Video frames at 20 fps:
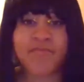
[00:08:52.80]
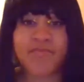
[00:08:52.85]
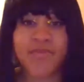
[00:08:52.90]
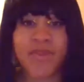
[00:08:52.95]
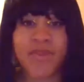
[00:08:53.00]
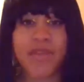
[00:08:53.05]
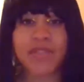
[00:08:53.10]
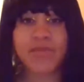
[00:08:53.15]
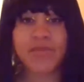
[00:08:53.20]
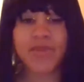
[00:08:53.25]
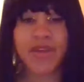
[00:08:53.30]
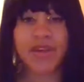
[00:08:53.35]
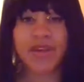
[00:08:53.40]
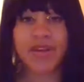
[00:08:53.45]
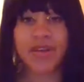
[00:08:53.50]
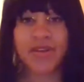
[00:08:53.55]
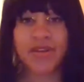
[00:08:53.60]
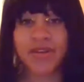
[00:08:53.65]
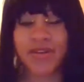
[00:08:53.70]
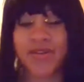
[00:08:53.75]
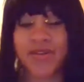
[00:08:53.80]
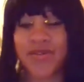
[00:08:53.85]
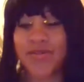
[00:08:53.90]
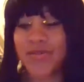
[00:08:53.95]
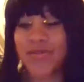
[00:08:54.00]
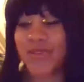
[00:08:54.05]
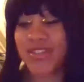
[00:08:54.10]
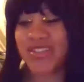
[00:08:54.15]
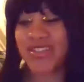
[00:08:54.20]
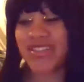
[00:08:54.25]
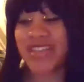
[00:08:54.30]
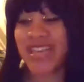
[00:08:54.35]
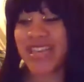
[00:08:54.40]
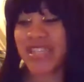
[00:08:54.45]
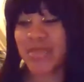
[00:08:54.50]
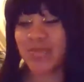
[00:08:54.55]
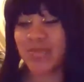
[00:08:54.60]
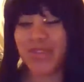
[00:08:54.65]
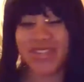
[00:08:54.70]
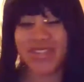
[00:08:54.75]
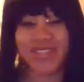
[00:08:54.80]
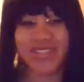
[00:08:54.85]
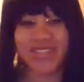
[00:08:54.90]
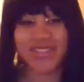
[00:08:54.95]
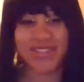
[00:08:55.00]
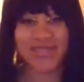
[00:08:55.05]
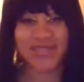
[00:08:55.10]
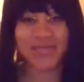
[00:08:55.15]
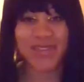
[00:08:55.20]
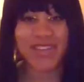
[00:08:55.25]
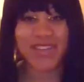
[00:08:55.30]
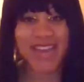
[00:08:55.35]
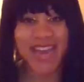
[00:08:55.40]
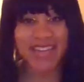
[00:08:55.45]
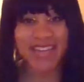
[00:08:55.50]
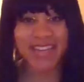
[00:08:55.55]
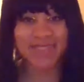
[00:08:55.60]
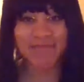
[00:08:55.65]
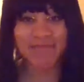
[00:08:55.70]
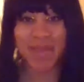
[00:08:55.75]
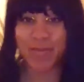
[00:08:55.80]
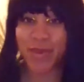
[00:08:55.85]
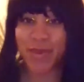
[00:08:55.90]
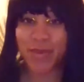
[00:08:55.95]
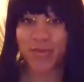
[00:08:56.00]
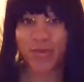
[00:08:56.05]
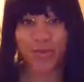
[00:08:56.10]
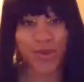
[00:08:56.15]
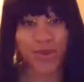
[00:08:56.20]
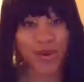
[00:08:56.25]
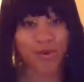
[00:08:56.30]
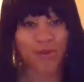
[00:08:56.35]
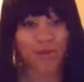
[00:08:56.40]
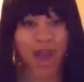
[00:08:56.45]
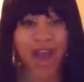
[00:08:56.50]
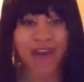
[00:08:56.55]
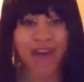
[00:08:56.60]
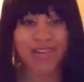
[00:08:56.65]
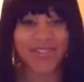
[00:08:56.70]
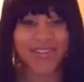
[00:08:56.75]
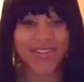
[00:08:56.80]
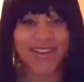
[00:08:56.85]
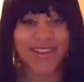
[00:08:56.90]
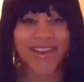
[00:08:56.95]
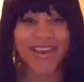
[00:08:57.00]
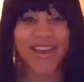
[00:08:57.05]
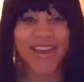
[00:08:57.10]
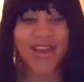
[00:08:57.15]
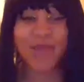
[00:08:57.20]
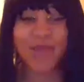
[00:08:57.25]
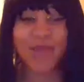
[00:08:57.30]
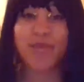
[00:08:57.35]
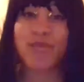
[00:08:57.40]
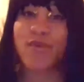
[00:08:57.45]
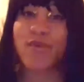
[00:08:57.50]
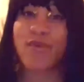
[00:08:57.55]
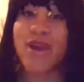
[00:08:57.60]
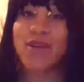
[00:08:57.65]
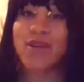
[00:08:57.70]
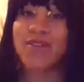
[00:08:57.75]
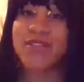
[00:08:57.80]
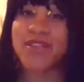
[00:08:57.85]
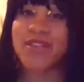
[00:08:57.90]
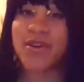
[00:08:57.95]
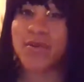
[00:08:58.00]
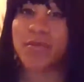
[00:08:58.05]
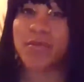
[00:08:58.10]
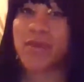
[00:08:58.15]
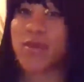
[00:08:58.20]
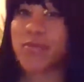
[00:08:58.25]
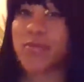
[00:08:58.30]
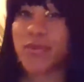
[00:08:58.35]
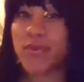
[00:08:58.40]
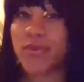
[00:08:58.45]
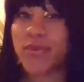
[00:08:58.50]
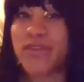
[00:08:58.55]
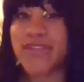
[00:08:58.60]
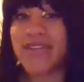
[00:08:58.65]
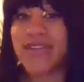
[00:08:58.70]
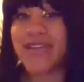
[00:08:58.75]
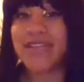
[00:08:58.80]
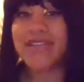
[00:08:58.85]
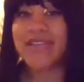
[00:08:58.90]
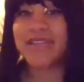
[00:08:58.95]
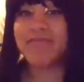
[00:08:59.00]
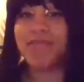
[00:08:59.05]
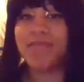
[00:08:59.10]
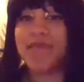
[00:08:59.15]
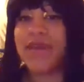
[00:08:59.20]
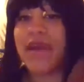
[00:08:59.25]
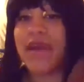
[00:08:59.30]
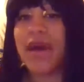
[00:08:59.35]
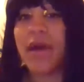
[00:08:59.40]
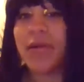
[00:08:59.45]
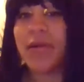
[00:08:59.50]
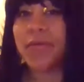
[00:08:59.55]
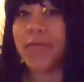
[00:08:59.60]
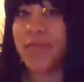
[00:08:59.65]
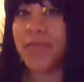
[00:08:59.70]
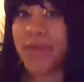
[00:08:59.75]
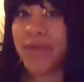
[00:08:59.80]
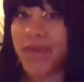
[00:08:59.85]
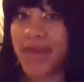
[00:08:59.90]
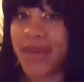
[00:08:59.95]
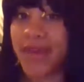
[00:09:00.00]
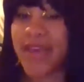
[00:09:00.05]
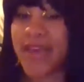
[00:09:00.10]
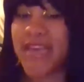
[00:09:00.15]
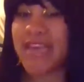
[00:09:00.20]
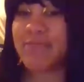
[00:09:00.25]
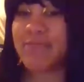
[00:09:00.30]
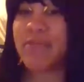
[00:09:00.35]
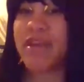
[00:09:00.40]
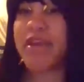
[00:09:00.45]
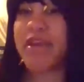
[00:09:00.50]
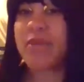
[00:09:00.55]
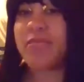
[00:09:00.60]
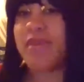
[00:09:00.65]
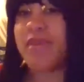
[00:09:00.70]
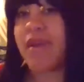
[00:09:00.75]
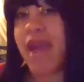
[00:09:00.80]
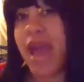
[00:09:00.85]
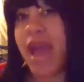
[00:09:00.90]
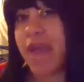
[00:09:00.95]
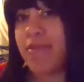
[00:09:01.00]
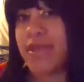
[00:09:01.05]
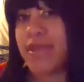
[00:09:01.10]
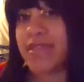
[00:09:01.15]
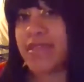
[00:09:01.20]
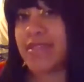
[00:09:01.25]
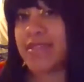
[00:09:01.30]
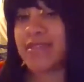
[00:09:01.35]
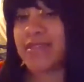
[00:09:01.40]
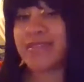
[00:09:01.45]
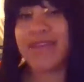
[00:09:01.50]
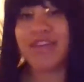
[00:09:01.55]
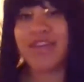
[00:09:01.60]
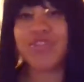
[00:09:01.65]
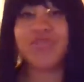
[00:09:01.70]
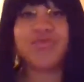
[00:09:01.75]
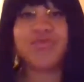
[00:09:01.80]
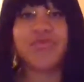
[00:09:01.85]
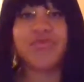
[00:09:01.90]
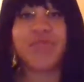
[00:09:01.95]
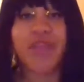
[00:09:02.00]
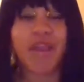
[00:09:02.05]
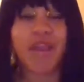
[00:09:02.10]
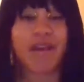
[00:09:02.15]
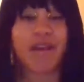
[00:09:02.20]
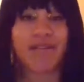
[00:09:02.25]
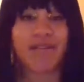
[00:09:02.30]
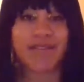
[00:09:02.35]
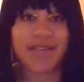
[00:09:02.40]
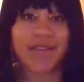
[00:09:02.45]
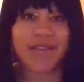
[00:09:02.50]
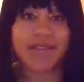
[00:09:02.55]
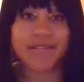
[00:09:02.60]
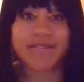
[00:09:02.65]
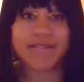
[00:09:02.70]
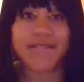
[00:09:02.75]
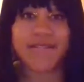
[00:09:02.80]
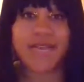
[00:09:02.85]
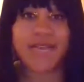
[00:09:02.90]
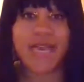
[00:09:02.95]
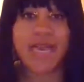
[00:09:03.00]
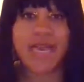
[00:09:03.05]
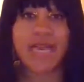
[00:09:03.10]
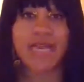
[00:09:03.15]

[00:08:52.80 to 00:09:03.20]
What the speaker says: Because we're just like sponges. We kind of mimic what we're around. When we're around certain people, we tend to become and pick up their habits. That's not truly ourselves.